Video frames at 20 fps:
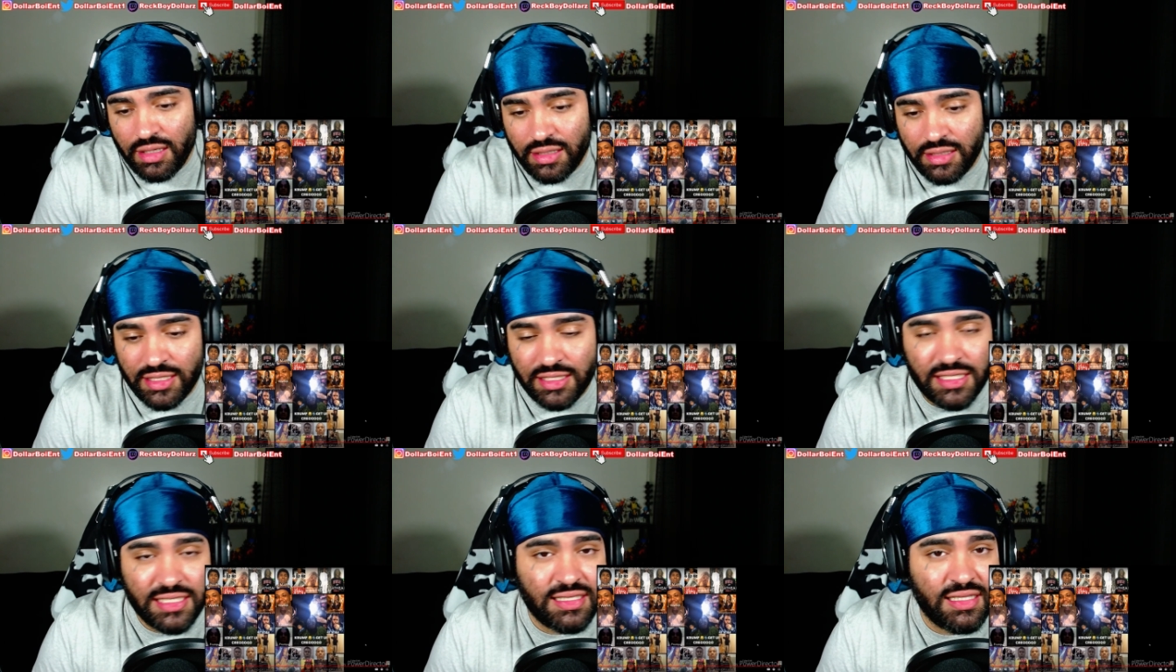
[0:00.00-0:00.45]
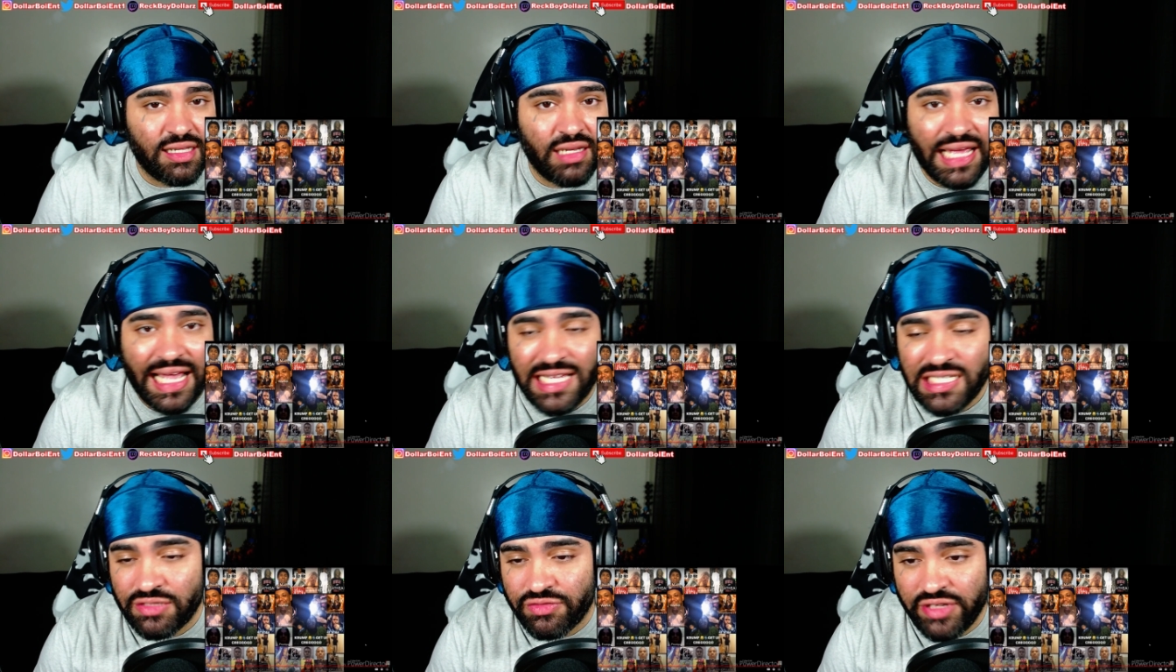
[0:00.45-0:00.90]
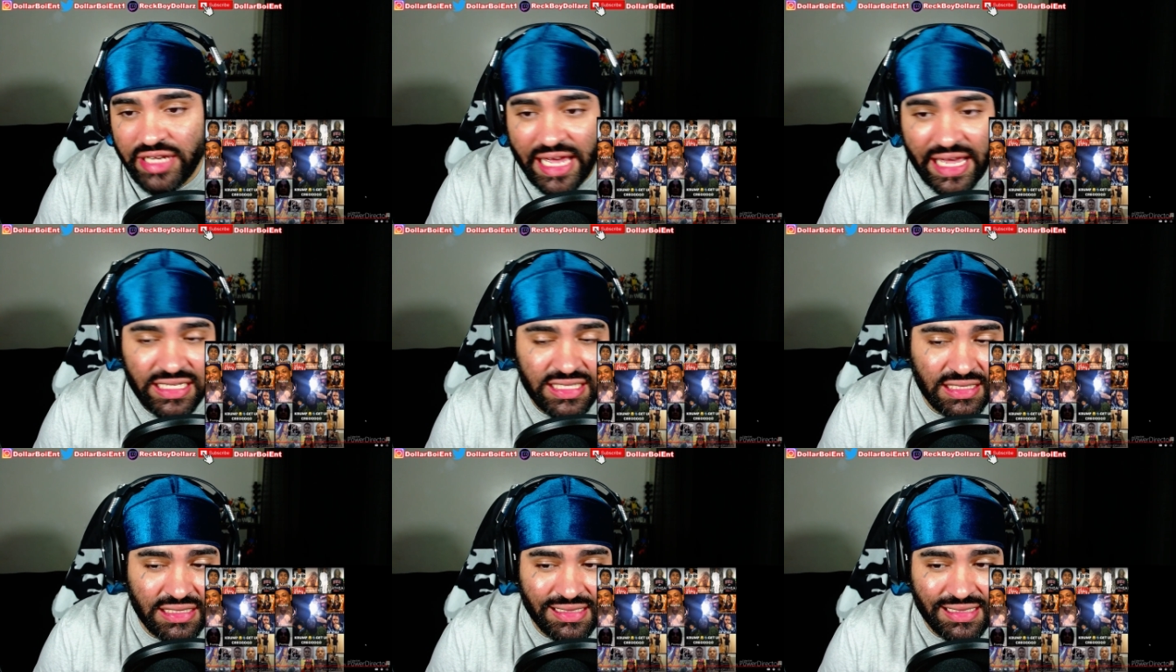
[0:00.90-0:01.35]
This is the last
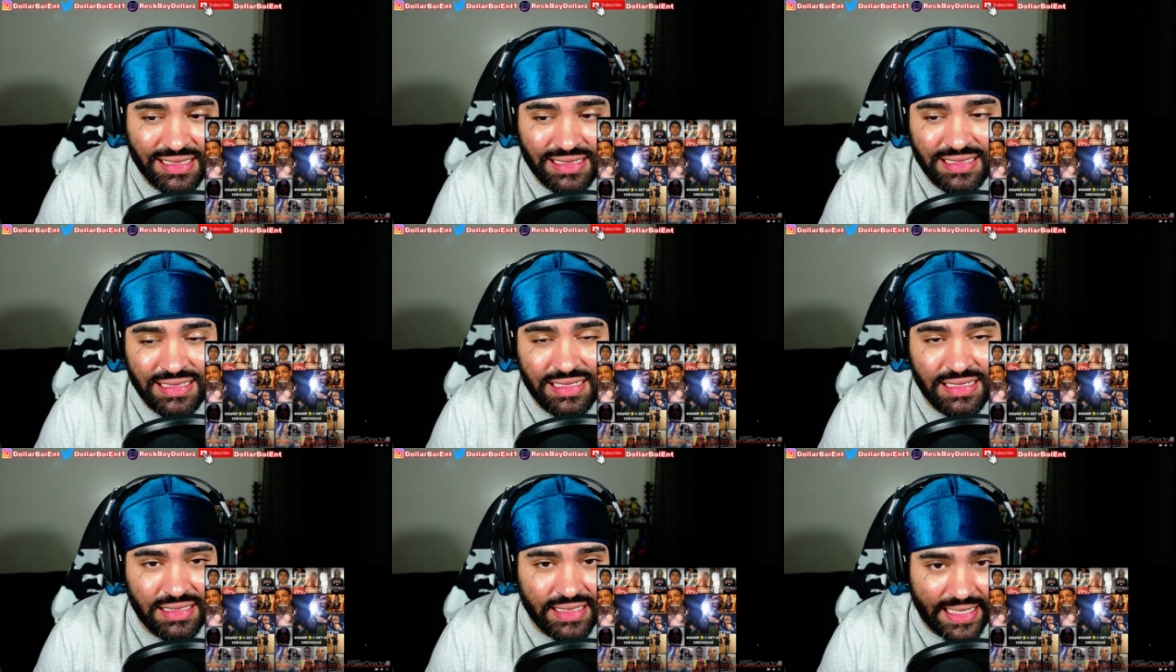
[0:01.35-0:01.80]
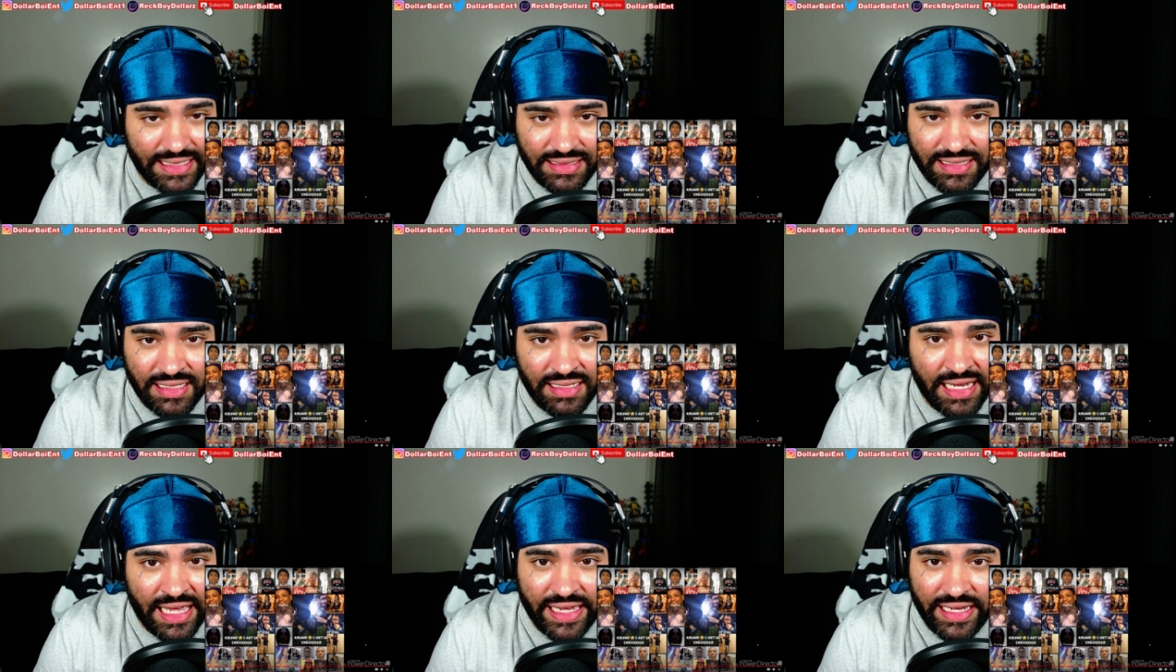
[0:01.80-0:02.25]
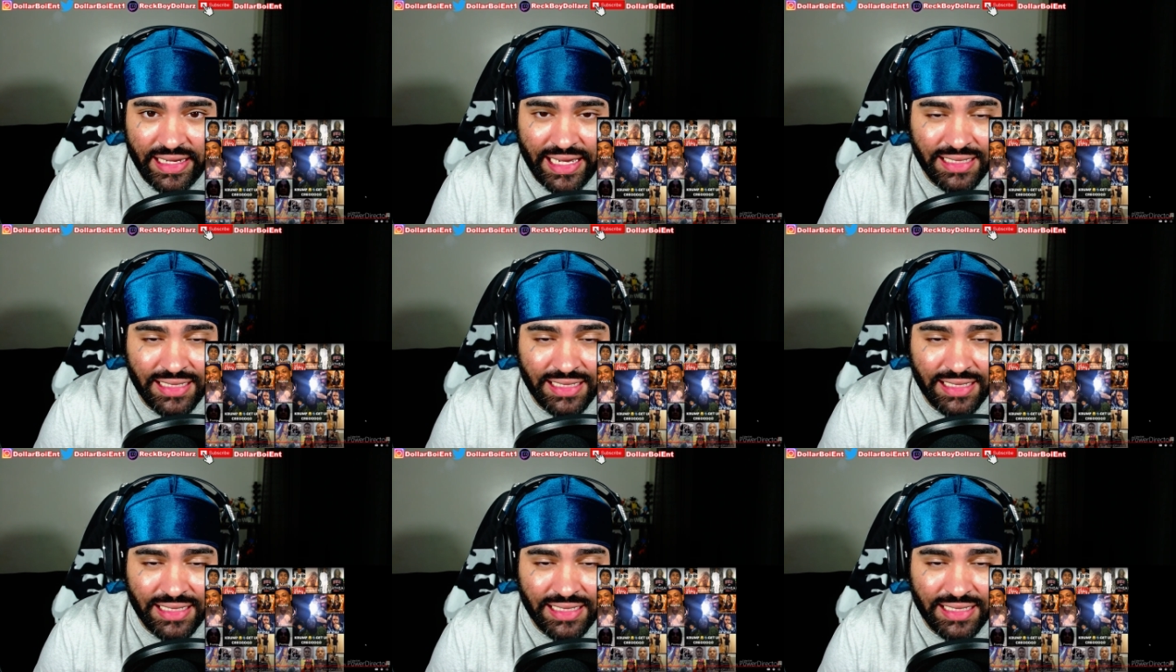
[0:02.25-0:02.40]
reaction of the like the night.